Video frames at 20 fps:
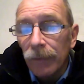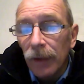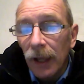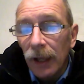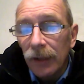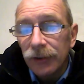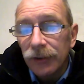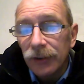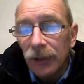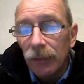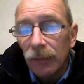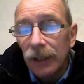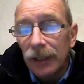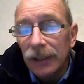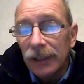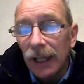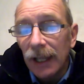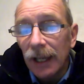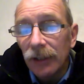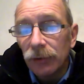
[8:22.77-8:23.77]
And some of these
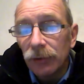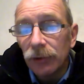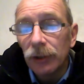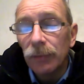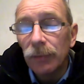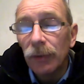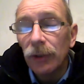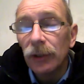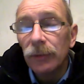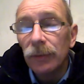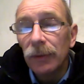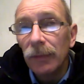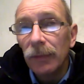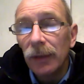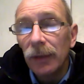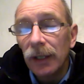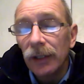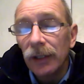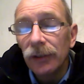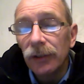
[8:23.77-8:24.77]
layers were supposed to be
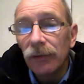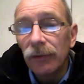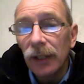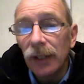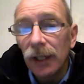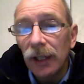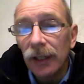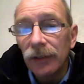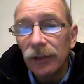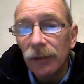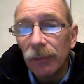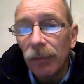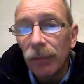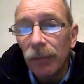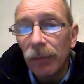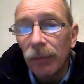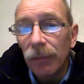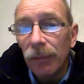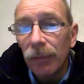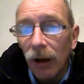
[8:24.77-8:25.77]
millions of years
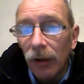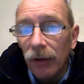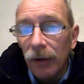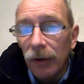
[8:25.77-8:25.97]
apart.